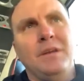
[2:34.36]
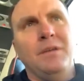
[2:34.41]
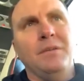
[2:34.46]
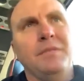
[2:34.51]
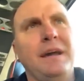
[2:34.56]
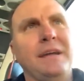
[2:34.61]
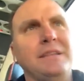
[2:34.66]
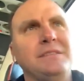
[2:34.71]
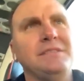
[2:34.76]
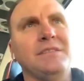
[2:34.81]

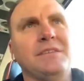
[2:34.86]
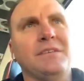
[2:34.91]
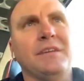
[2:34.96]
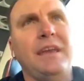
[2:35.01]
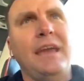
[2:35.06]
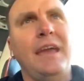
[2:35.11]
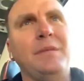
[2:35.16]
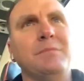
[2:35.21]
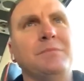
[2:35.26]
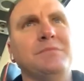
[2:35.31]
that's their
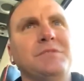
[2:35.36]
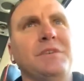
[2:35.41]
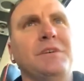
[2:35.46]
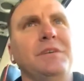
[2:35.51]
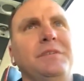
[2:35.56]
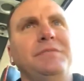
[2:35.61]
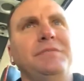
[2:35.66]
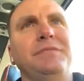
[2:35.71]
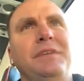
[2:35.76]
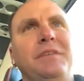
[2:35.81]
game.
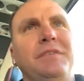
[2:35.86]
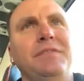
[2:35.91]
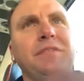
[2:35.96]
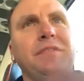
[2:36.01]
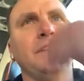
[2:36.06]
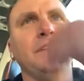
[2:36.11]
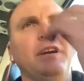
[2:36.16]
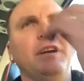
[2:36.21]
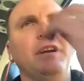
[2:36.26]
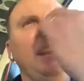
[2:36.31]
So if
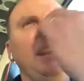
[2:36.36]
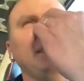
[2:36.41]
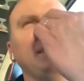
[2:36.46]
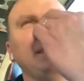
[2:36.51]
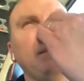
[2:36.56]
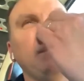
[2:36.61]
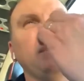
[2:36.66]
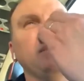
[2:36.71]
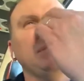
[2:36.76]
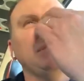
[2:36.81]
they're getting some
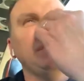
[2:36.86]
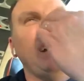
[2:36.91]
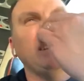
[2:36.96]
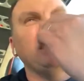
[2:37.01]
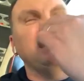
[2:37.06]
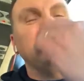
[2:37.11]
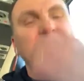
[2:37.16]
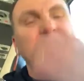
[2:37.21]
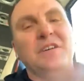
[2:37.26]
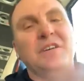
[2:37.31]
of those
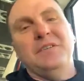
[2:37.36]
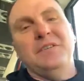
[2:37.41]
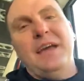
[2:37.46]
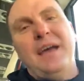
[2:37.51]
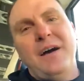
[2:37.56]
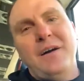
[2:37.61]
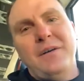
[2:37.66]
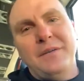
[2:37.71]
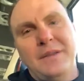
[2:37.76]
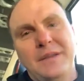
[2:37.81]
shots to go
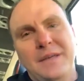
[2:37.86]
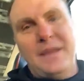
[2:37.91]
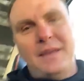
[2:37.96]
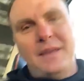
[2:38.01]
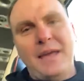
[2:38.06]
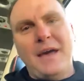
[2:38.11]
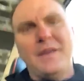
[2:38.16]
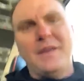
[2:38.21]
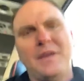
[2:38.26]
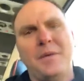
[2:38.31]
down, it can
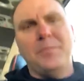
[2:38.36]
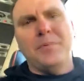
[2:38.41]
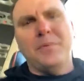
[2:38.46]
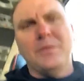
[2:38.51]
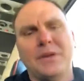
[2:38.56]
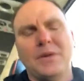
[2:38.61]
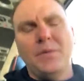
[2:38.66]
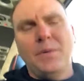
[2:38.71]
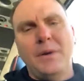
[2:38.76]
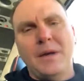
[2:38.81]
add up
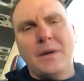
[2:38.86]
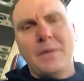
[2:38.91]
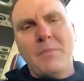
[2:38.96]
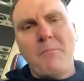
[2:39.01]
really quick.